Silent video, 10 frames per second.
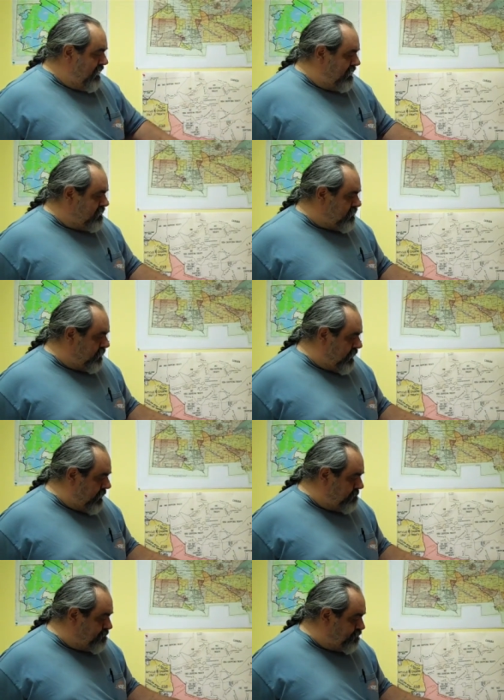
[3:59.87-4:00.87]
And so
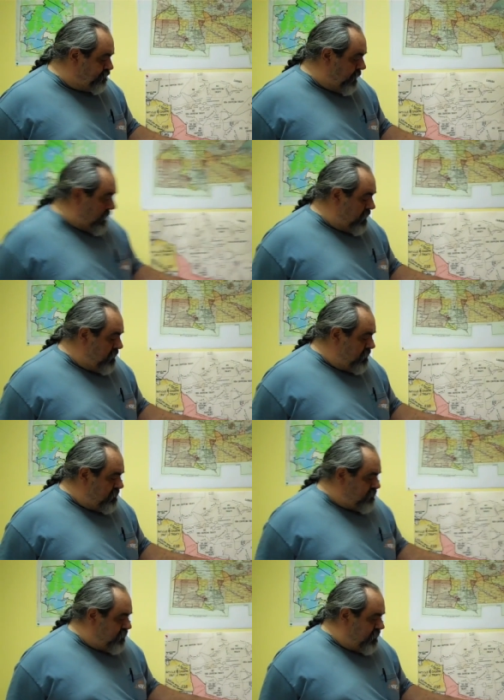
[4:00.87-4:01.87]
then,
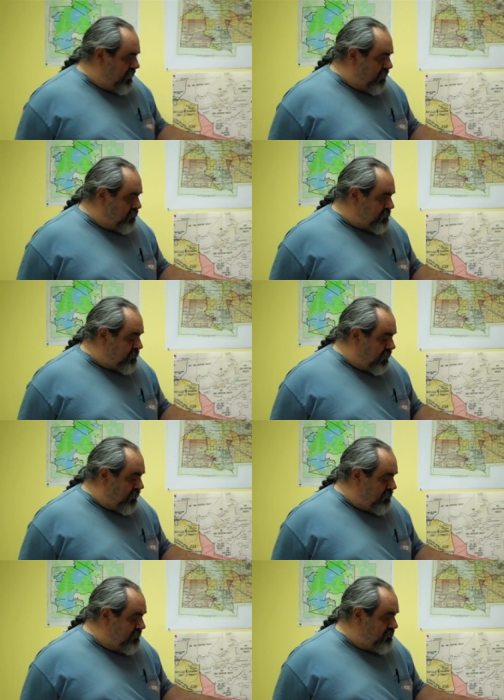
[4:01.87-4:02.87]
so then I was
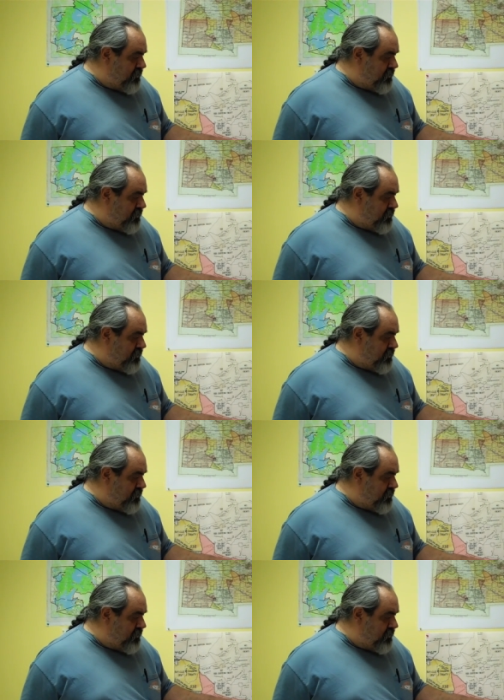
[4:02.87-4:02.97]
uh,